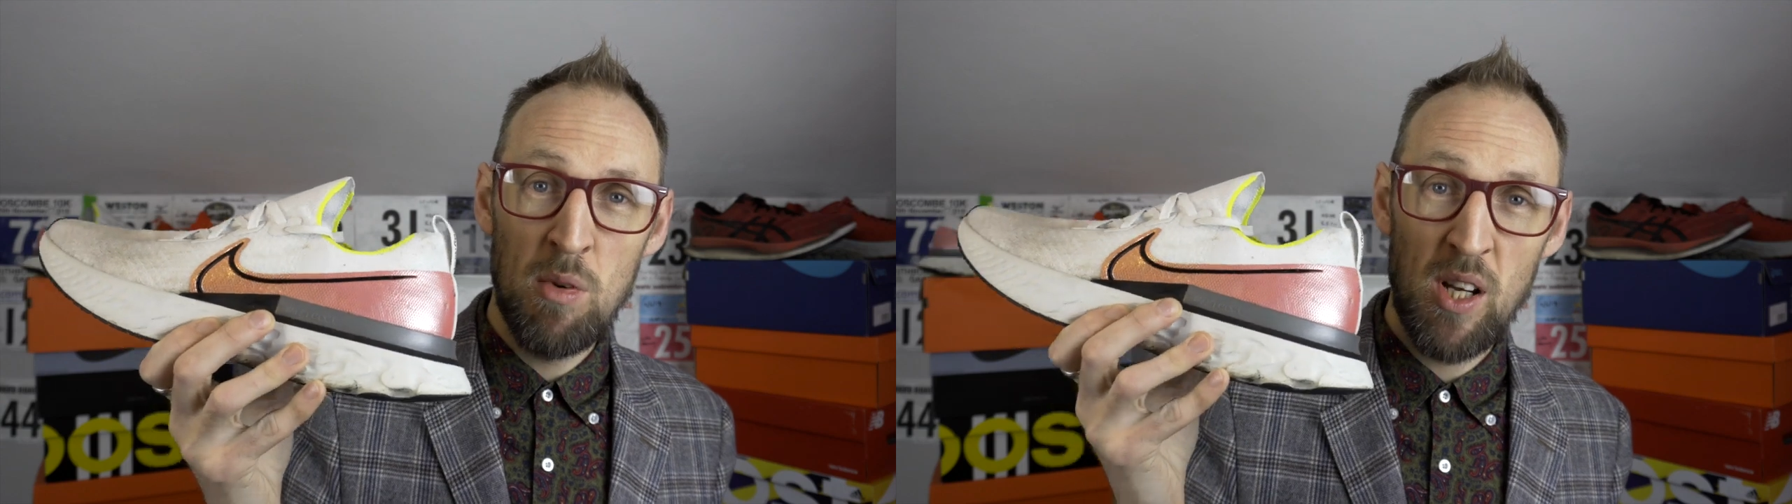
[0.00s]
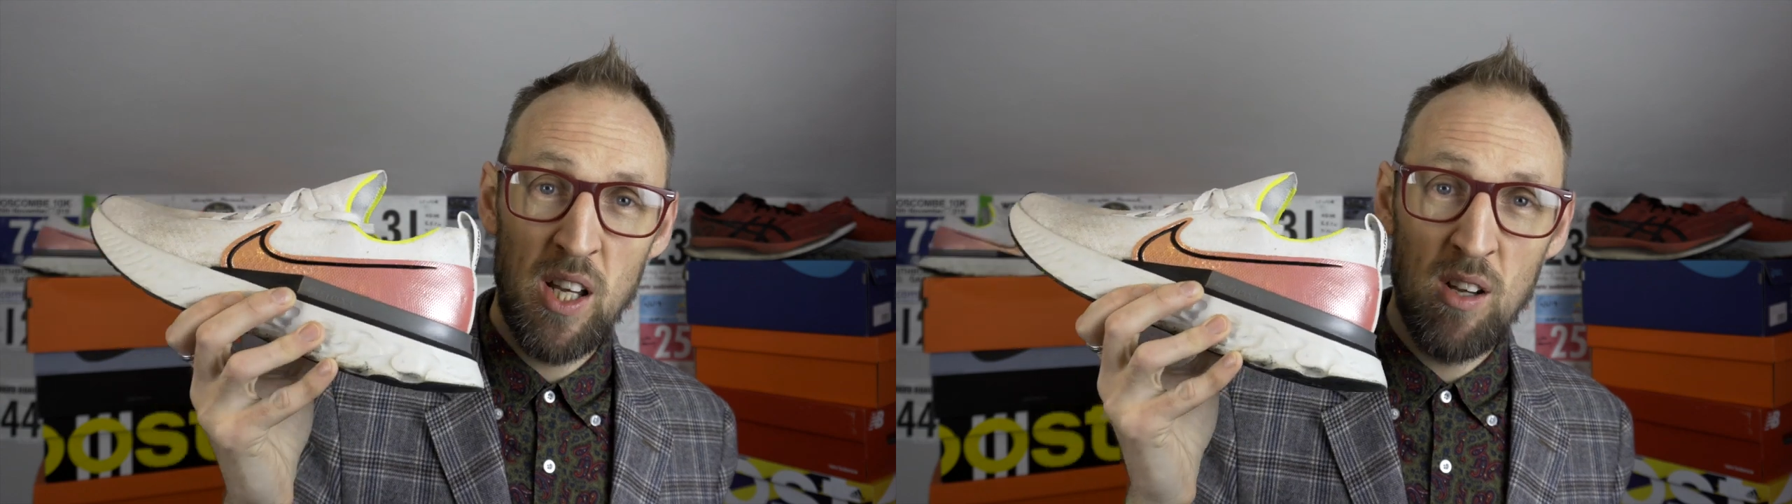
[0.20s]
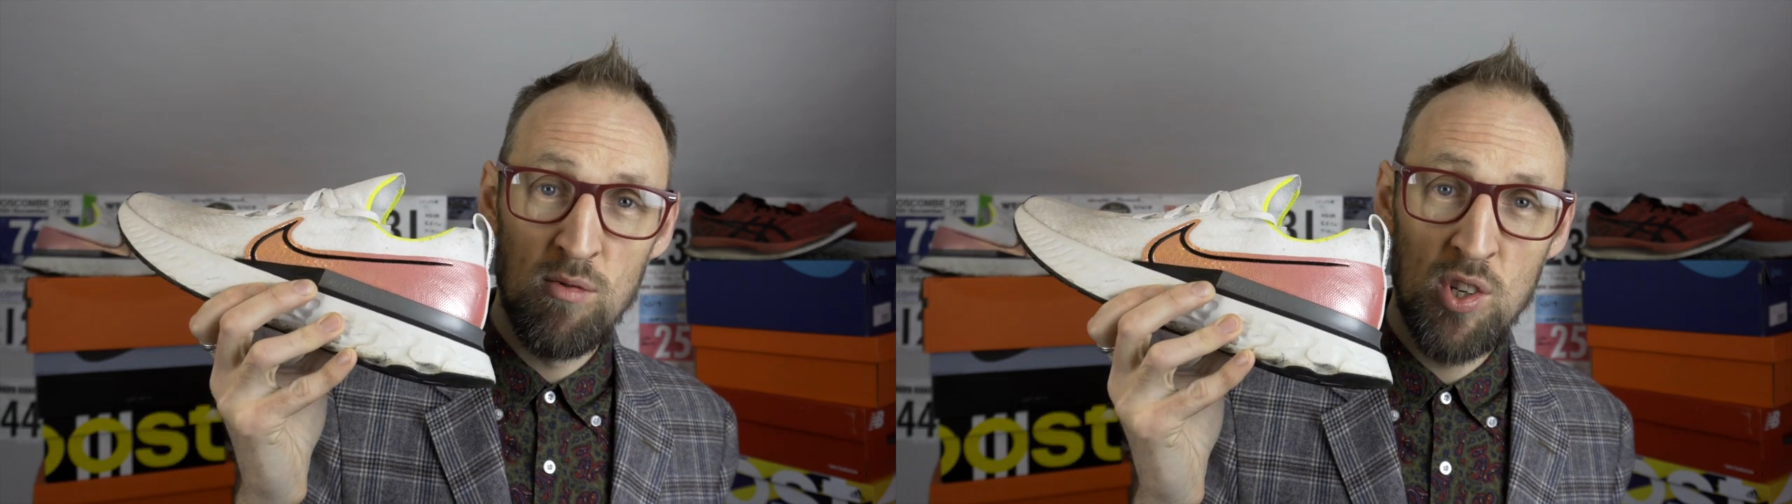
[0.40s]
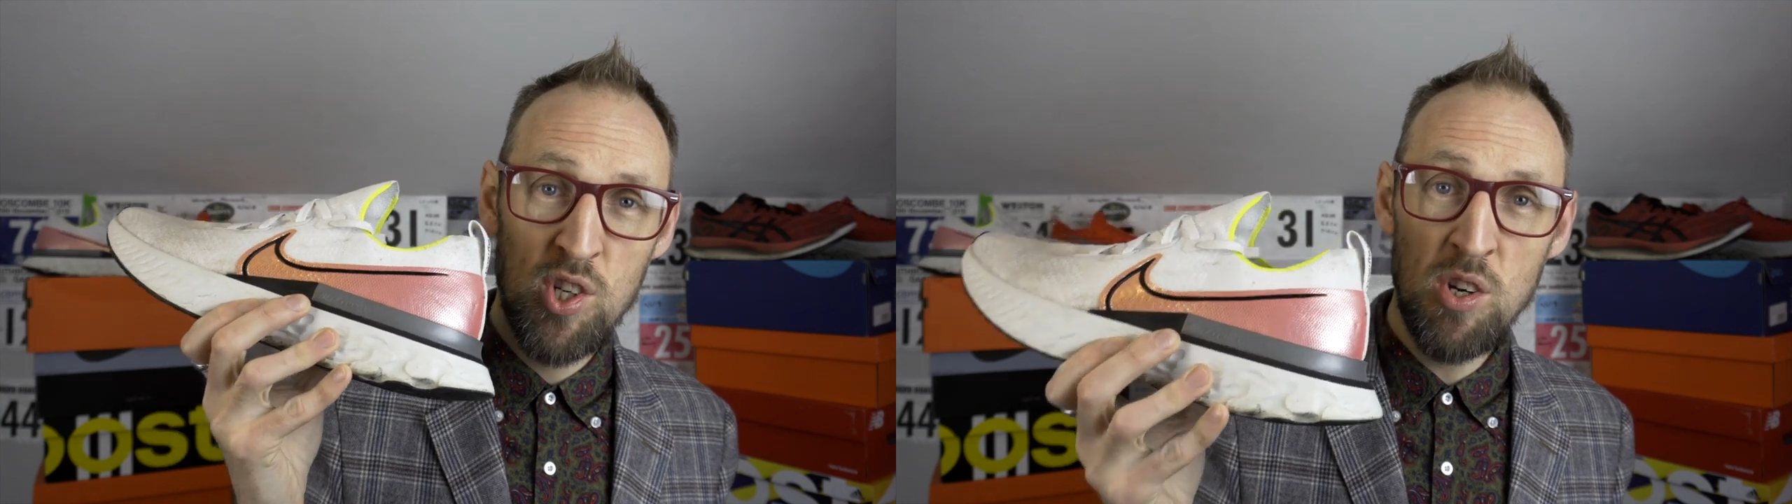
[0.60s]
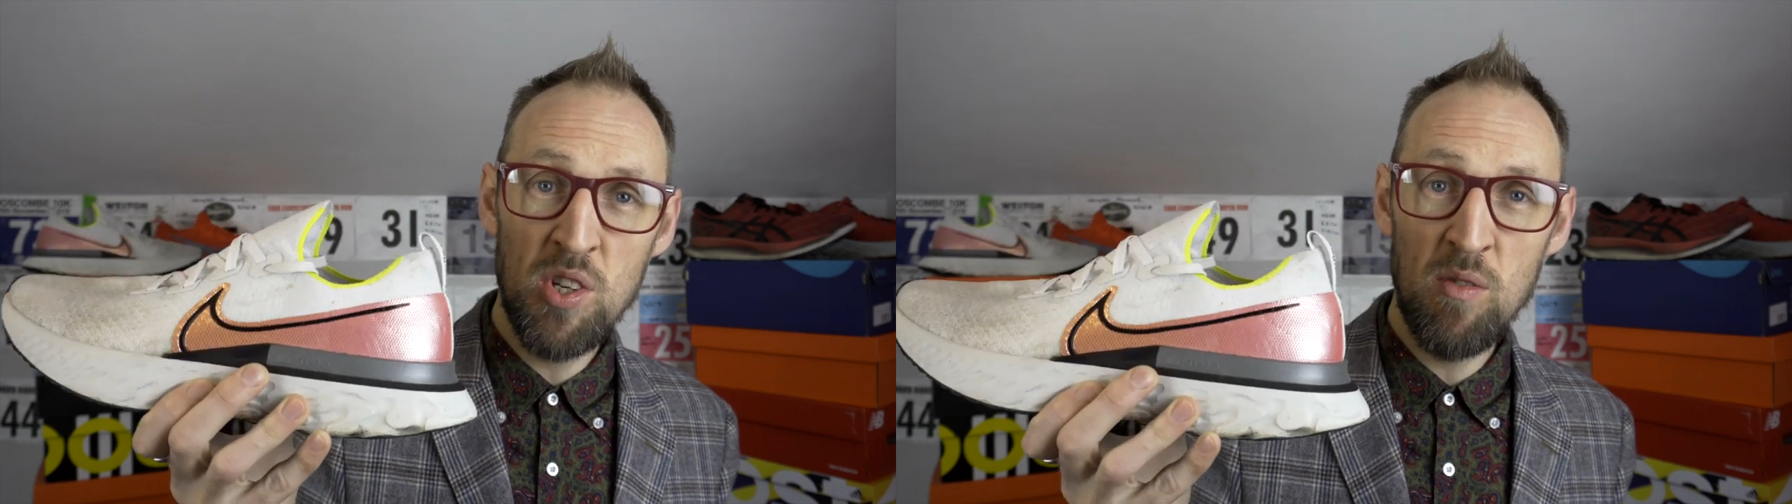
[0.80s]
by
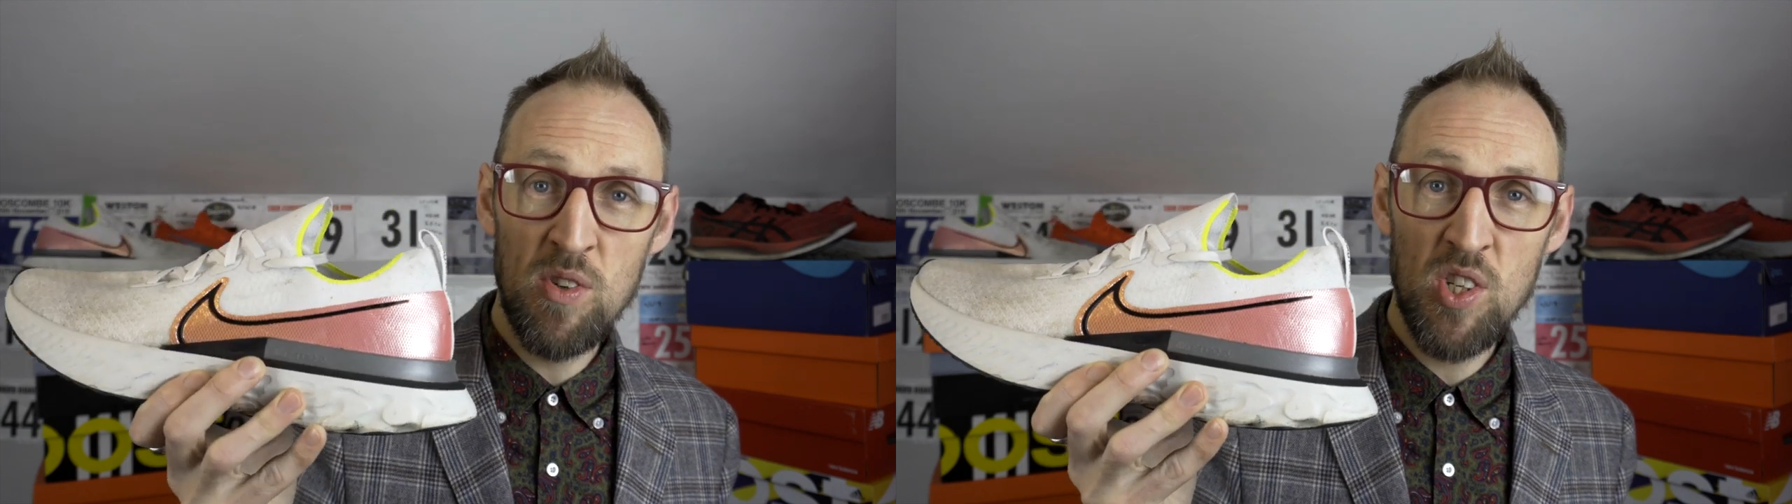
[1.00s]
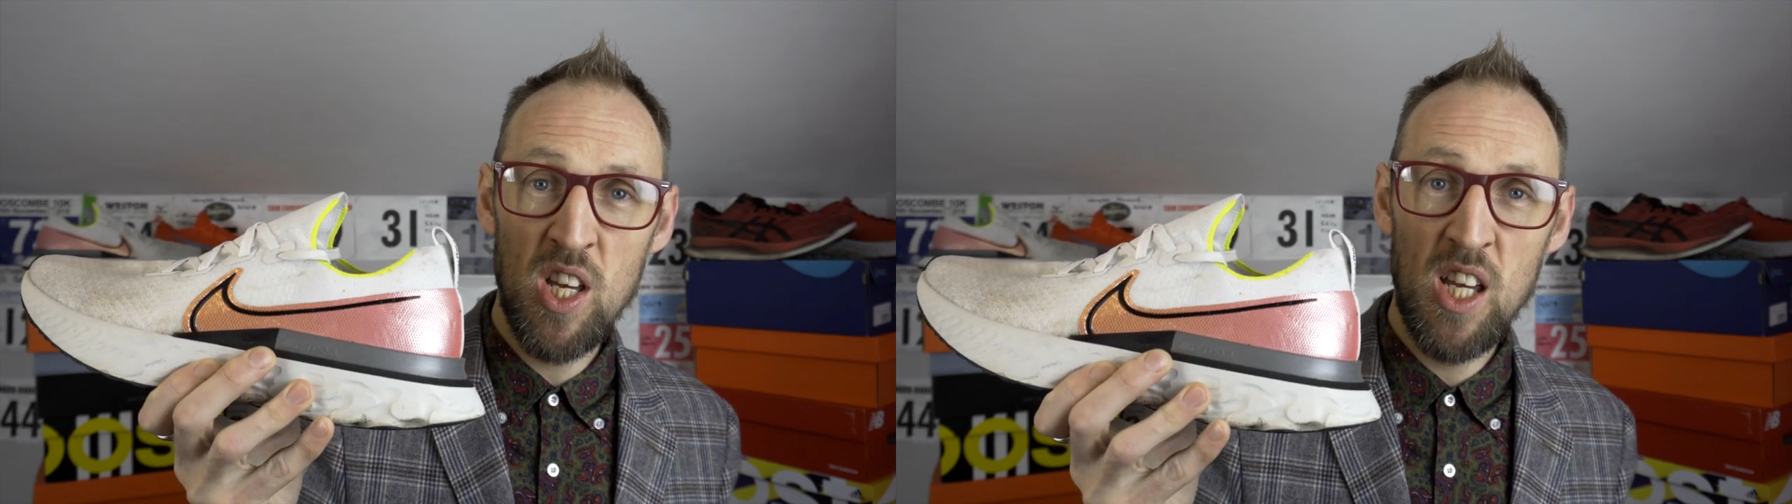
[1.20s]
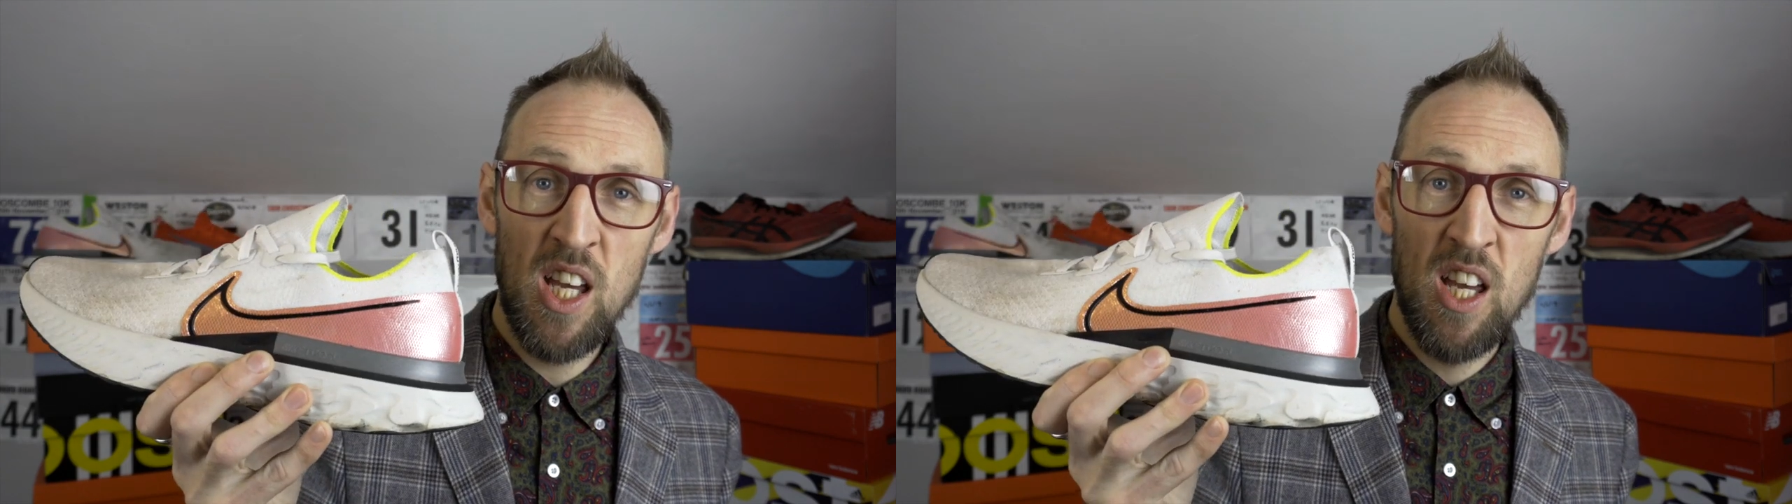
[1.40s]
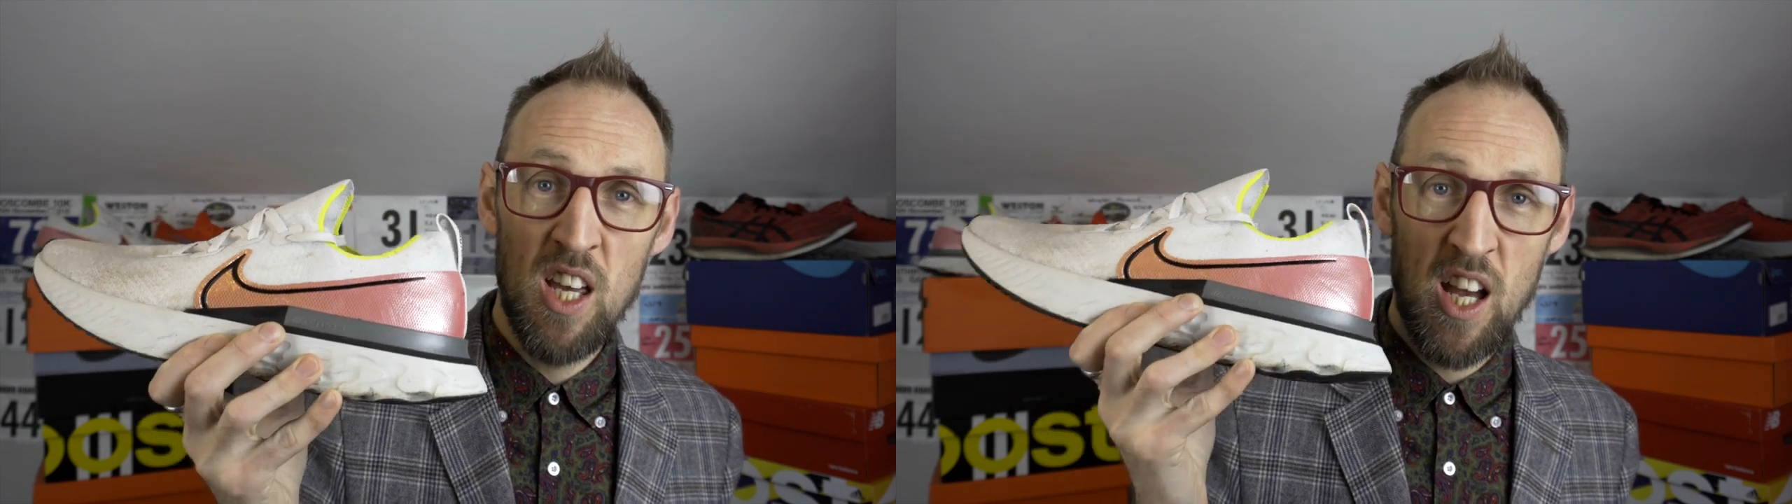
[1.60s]
reducing fatigue